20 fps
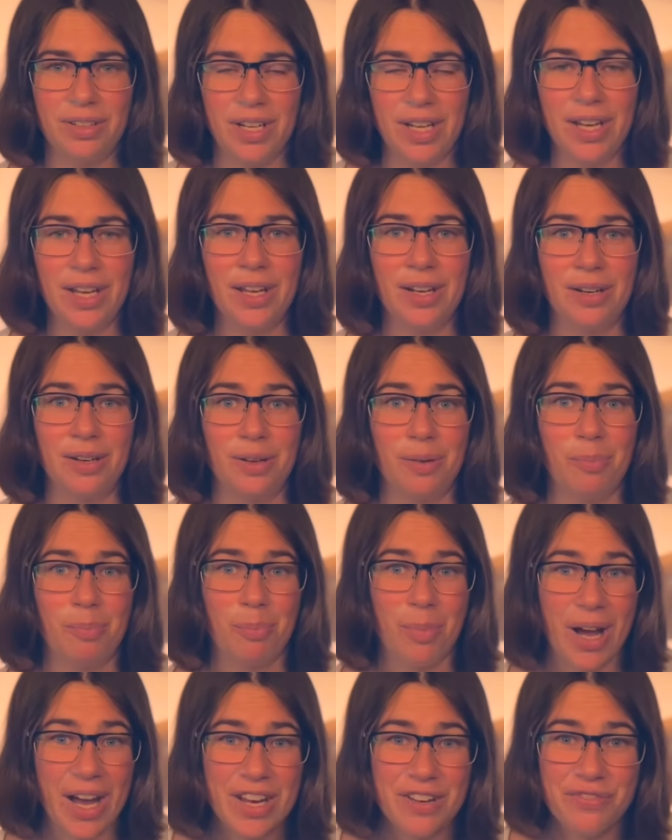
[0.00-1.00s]
and
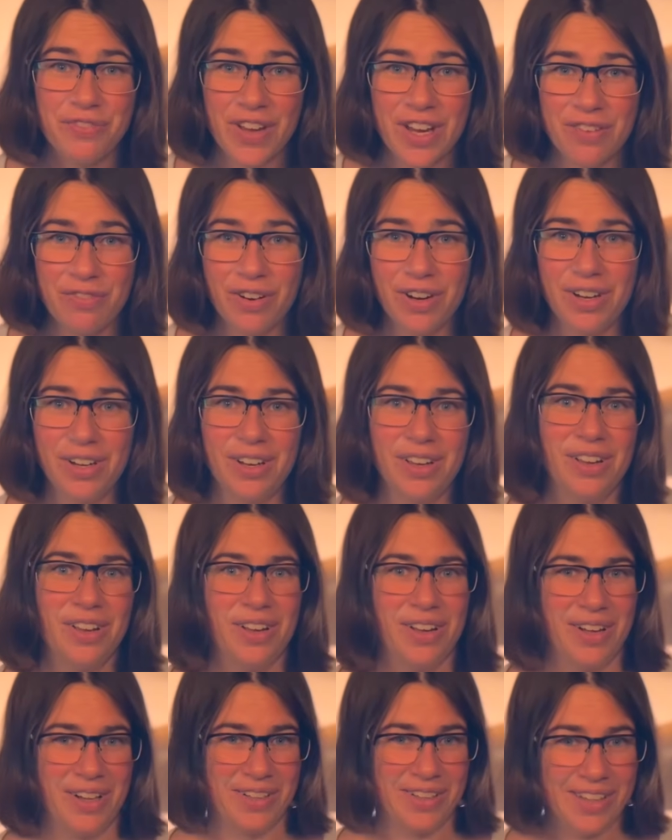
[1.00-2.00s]
my favorite,
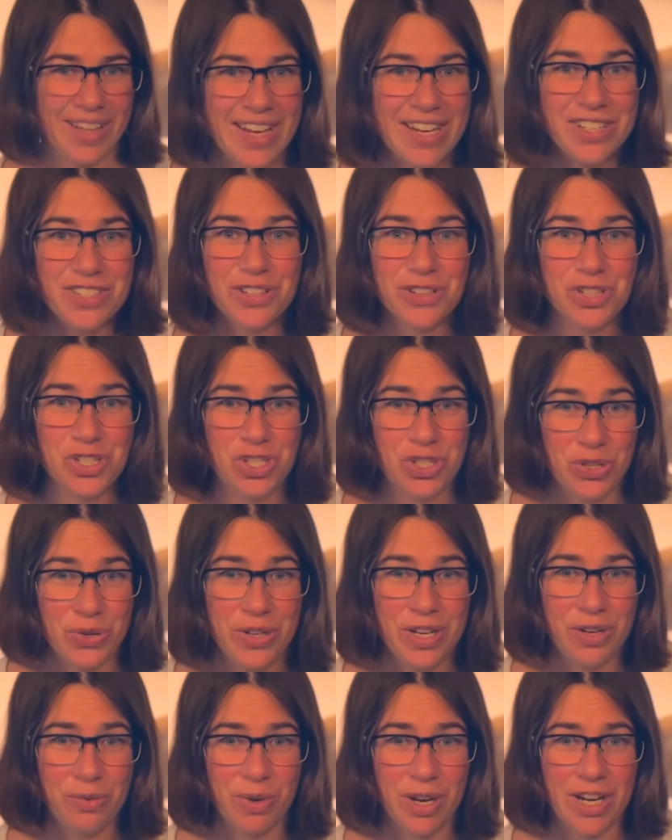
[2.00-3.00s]
a laser
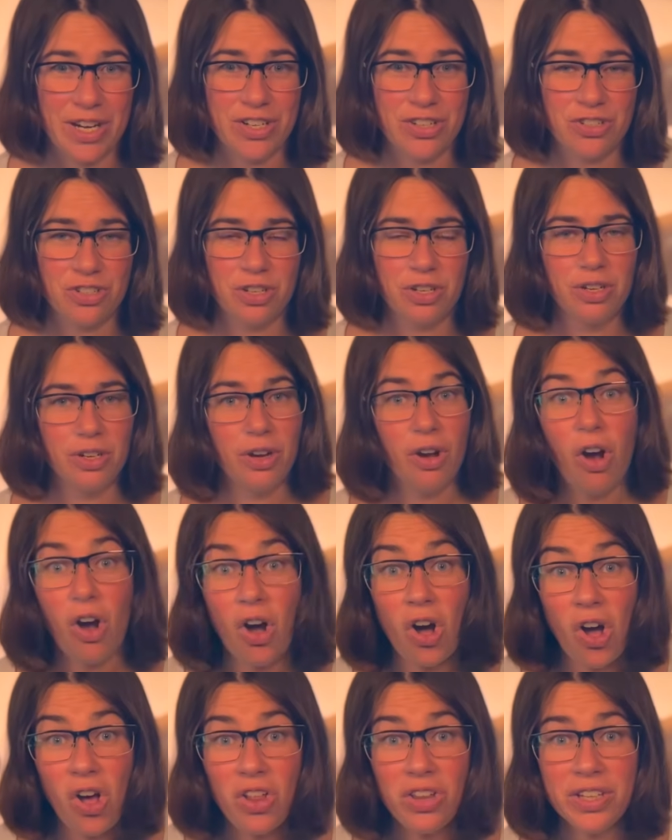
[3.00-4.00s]
shooting range,
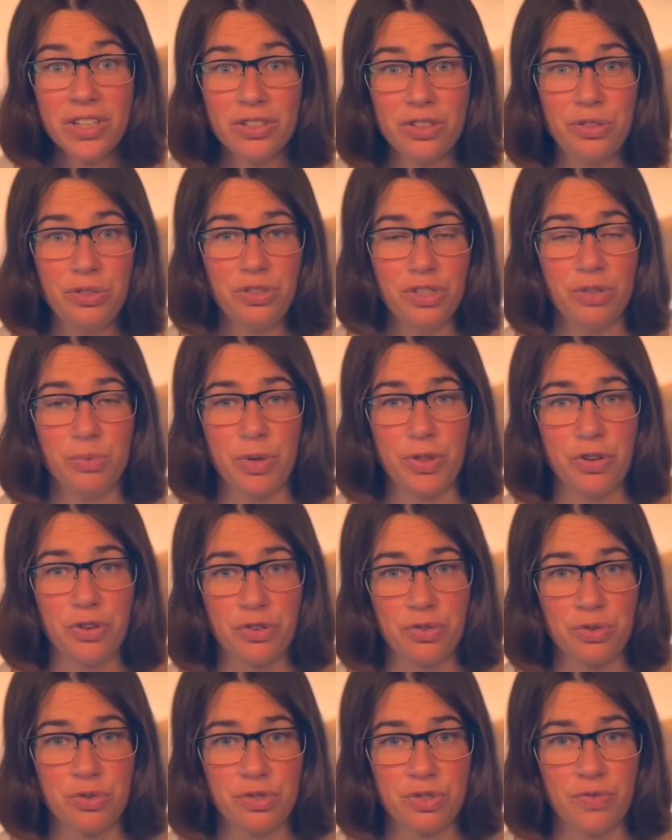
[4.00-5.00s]
all included with your
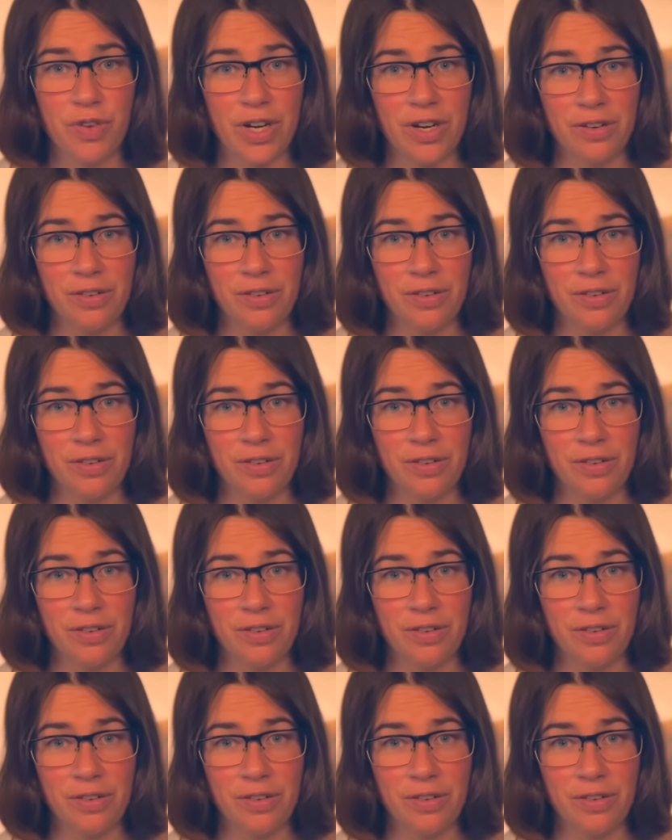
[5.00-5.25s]
cruise fare.